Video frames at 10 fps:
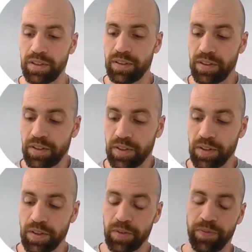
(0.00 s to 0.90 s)
that
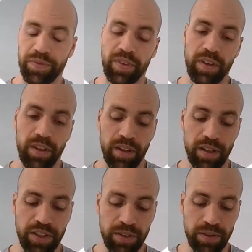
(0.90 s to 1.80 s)

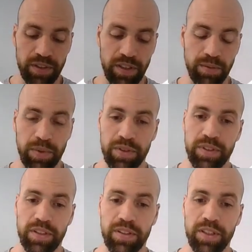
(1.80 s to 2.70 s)
HUs are
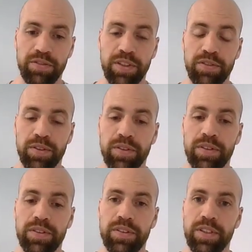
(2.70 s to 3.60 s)
processed in a
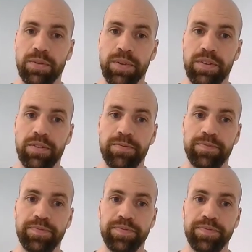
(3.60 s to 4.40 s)
FIFO sequence.